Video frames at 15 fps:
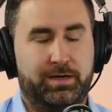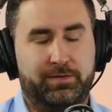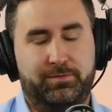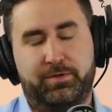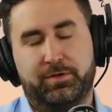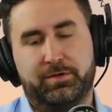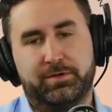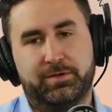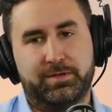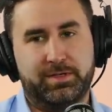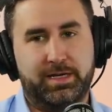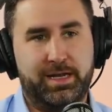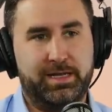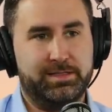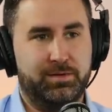if you're
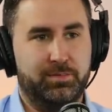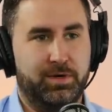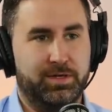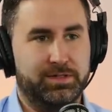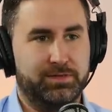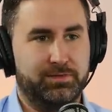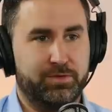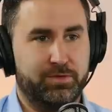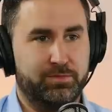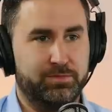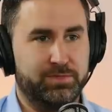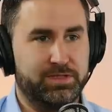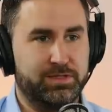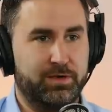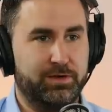18 months
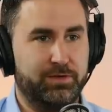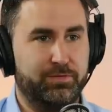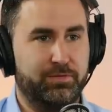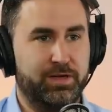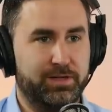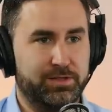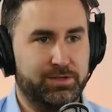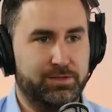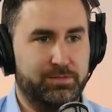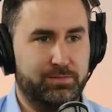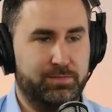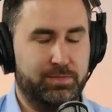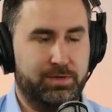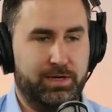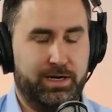from start to finish,
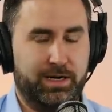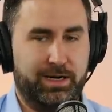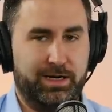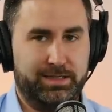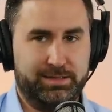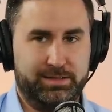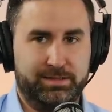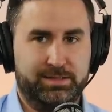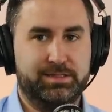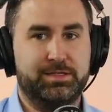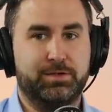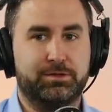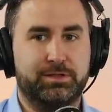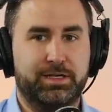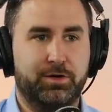I
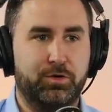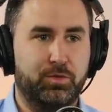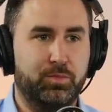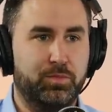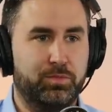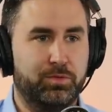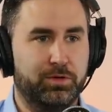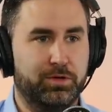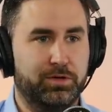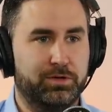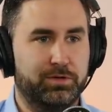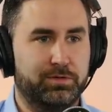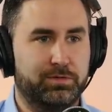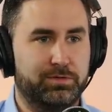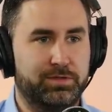sincerely hope
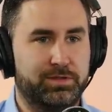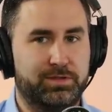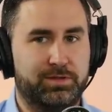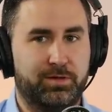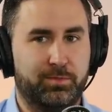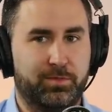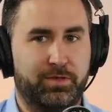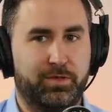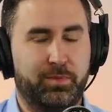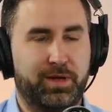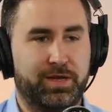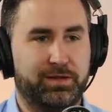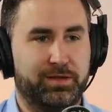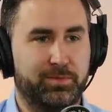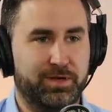we're done with the
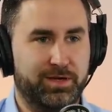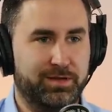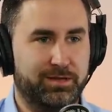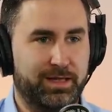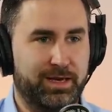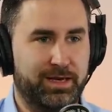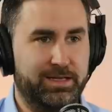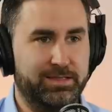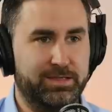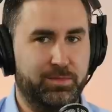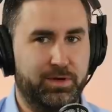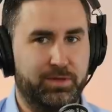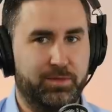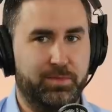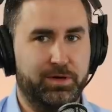pandemic in that 18
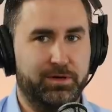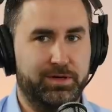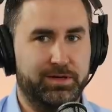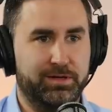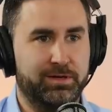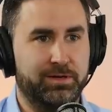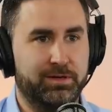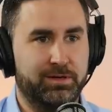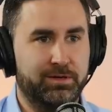month period.